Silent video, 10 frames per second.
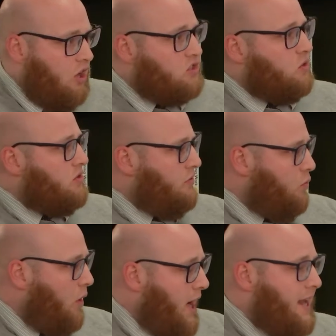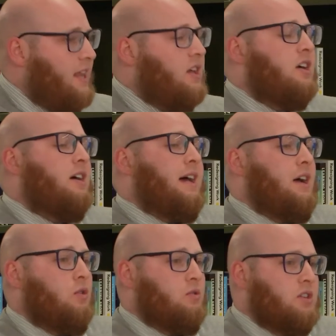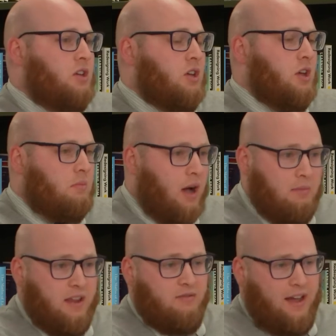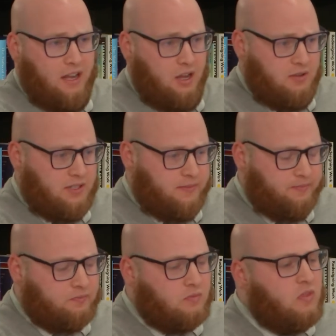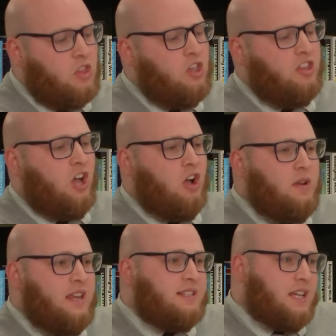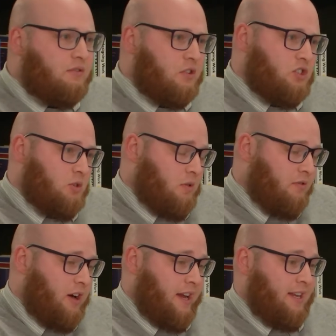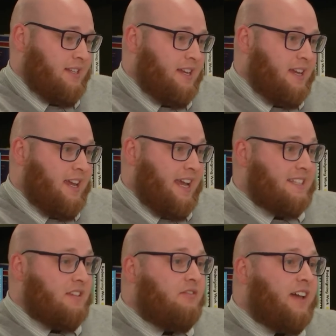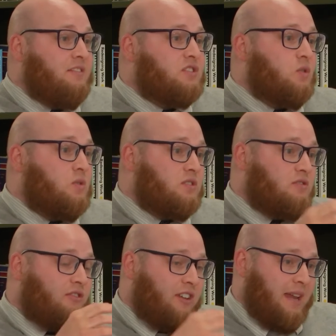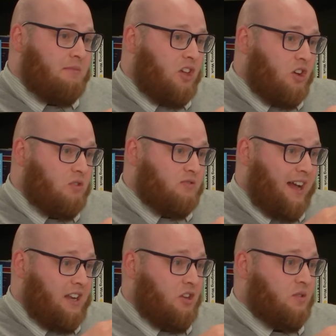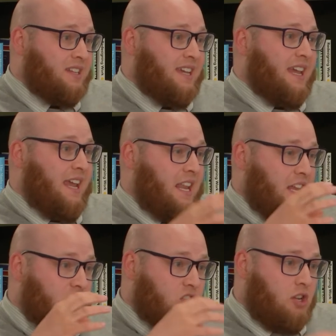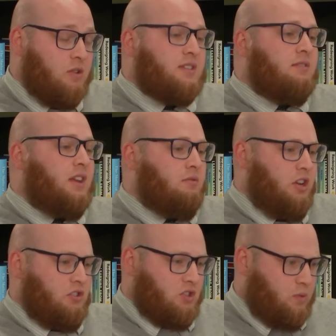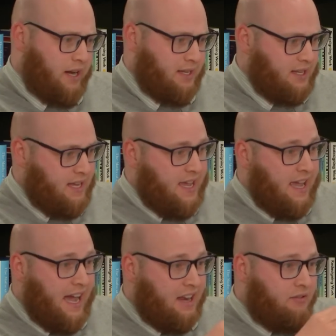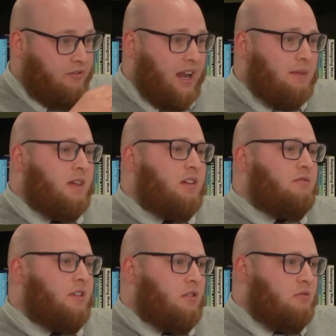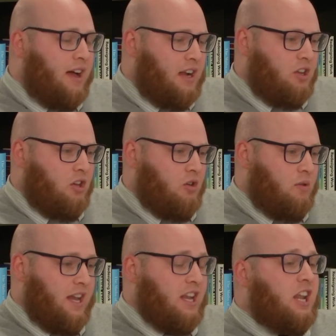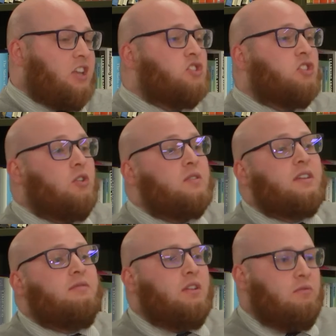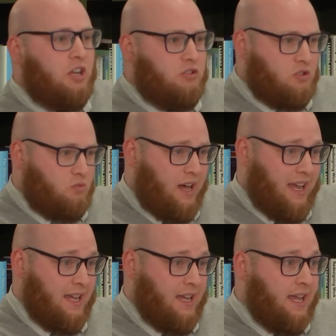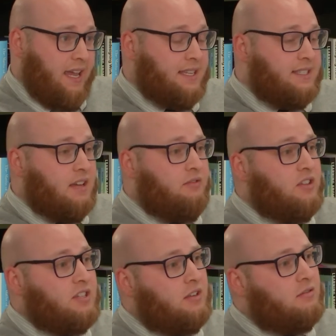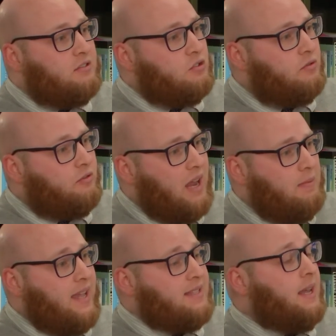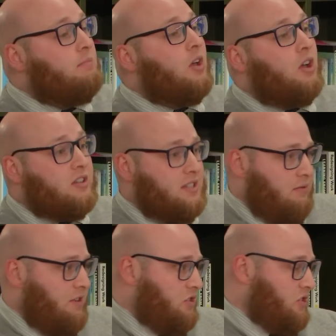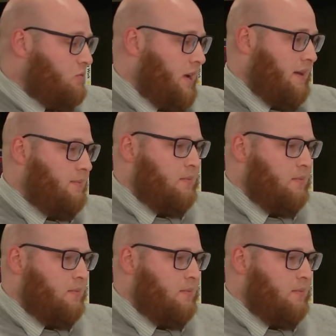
are sort of widely held public values. The only difference you will find is that faith schools frame those values in exclusively religious ways. And framing a value in an exclusively religious way is different to framing it in a personally religious way.